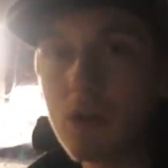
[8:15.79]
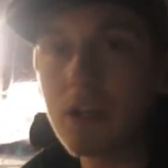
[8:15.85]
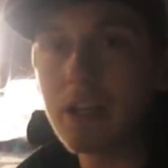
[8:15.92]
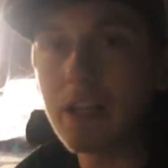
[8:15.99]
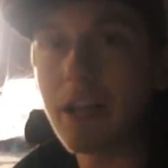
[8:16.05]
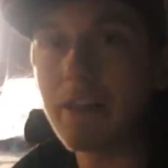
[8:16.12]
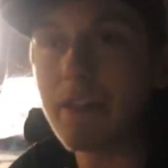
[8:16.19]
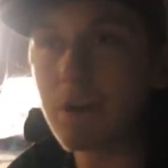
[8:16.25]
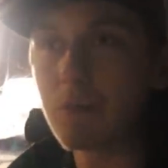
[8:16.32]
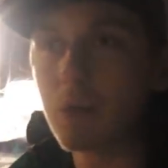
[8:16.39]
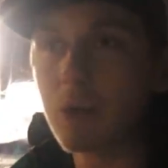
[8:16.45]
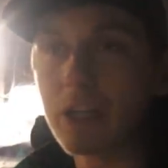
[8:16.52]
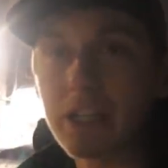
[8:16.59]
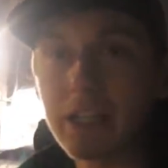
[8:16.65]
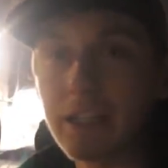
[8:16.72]
going, and then
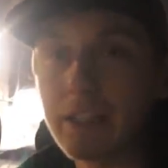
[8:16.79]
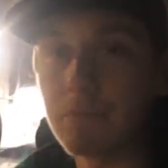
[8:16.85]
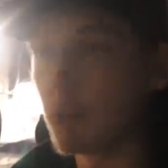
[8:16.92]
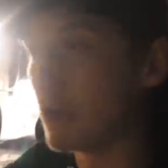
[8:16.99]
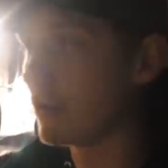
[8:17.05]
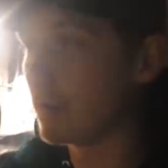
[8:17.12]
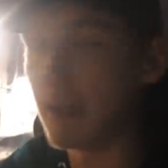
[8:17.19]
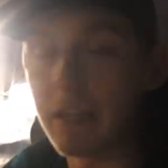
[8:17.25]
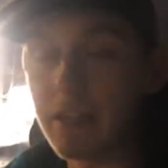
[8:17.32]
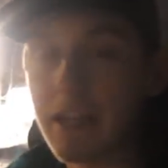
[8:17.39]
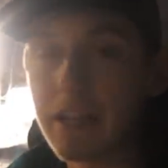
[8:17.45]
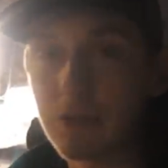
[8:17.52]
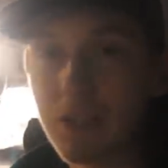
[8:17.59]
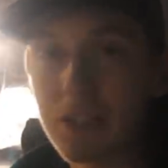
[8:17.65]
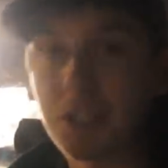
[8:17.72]
we're gonna get, well, headed
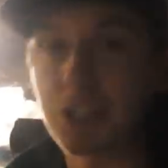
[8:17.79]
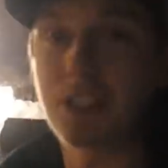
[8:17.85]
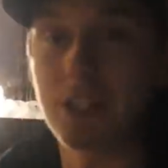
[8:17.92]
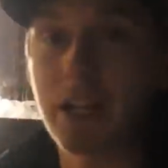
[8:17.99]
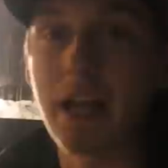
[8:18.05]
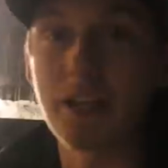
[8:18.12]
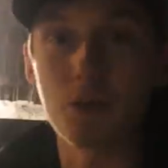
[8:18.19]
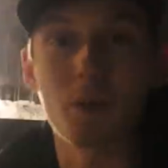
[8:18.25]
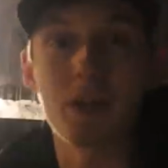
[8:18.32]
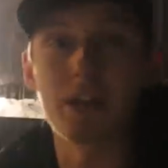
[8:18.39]
that direction because the guys are